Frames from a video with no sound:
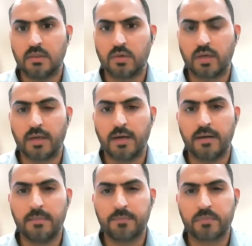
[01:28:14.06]
Okay.
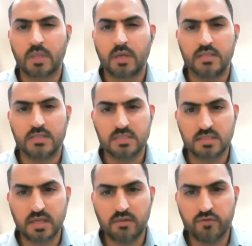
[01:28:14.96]
Um, is it
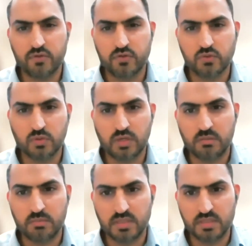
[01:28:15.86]
safe to
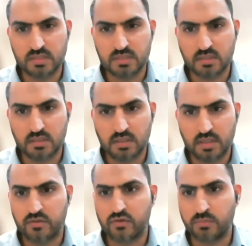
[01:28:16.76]
administer
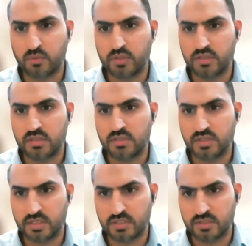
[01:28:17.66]
erythropoietin
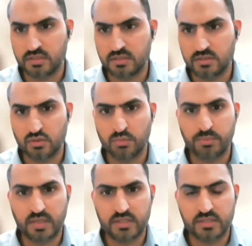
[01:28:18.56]
injections to
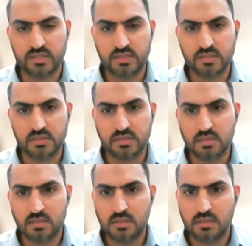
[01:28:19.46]
patients
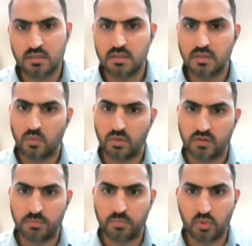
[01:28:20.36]
with
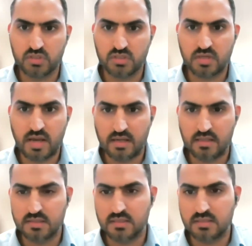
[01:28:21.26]
a
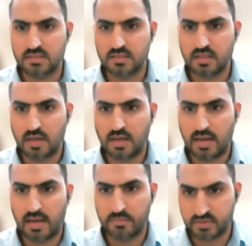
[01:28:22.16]
post-dialysis
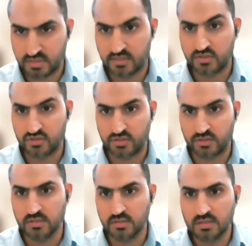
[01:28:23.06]

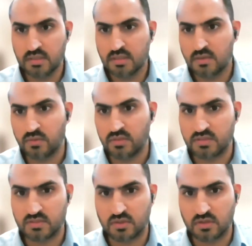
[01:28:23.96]
hypertension with a
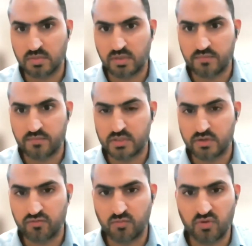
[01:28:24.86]
systolic blood
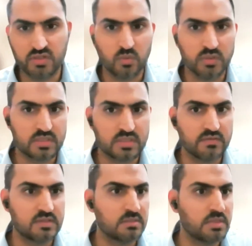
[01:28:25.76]
pressure of more than one
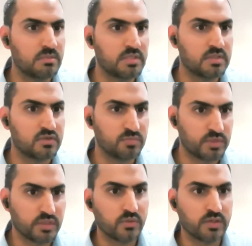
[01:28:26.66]
seventy millimeters of
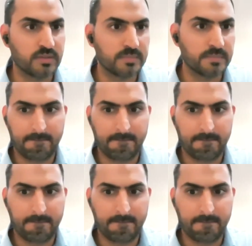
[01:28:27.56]
mercury?